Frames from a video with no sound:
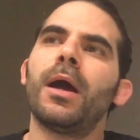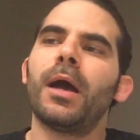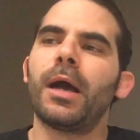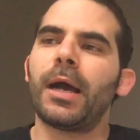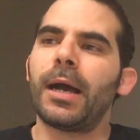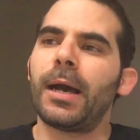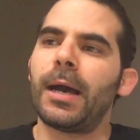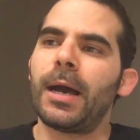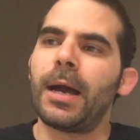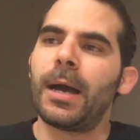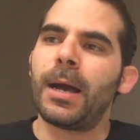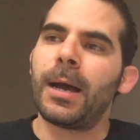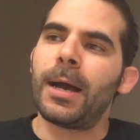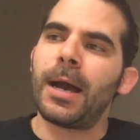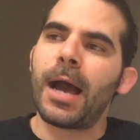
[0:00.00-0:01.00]

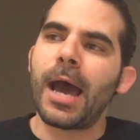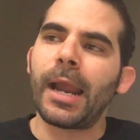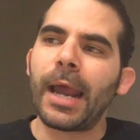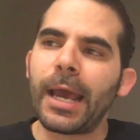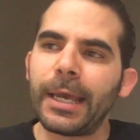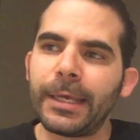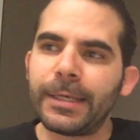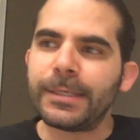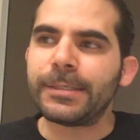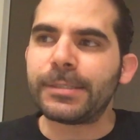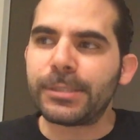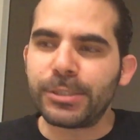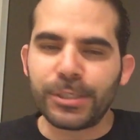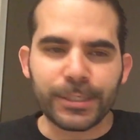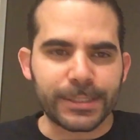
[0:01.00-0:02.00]
Anais
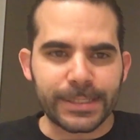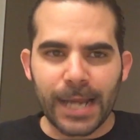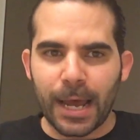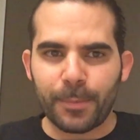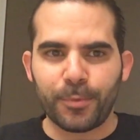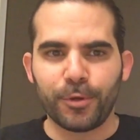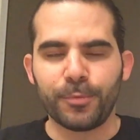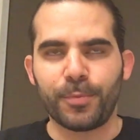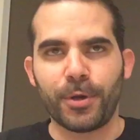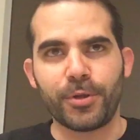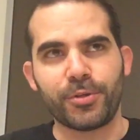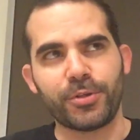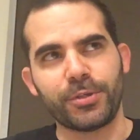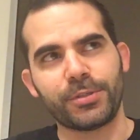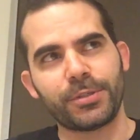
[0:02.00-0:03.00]
does not pull
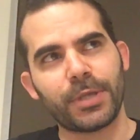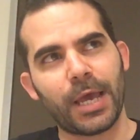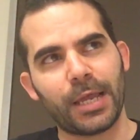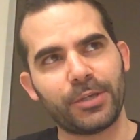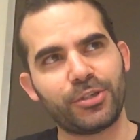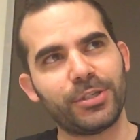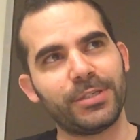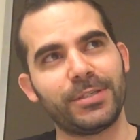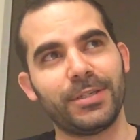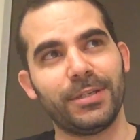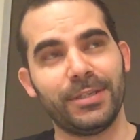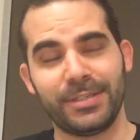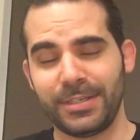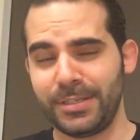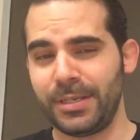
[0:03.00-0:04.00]
punches, and
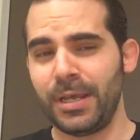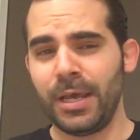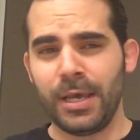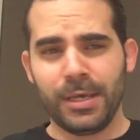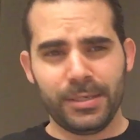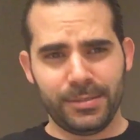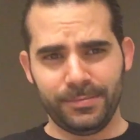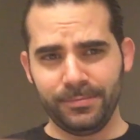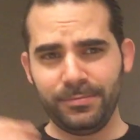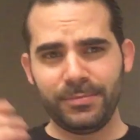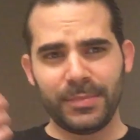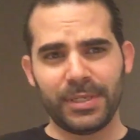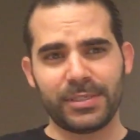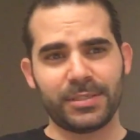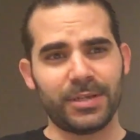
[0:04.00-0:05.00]

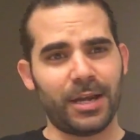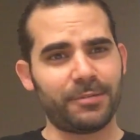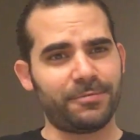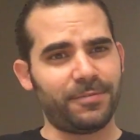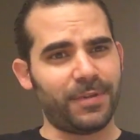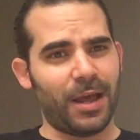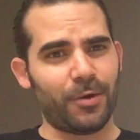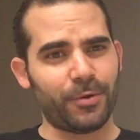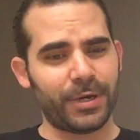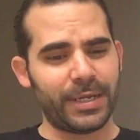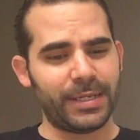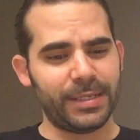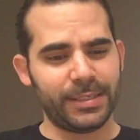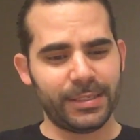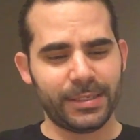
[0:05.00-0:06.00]
it's not
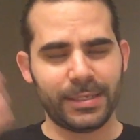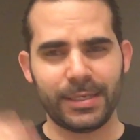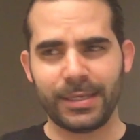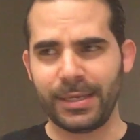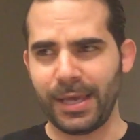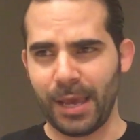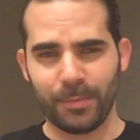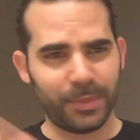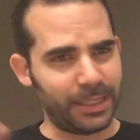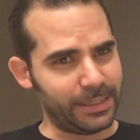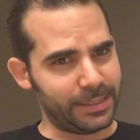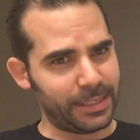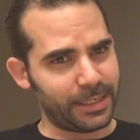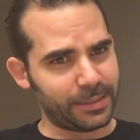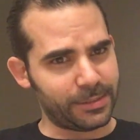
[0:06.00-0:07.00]
flowery Emily
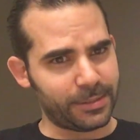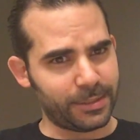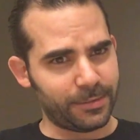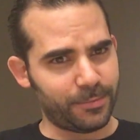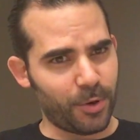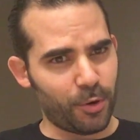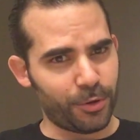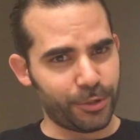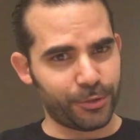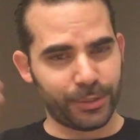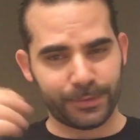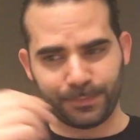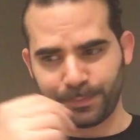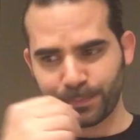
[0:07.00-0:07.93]
Dickinson poetry.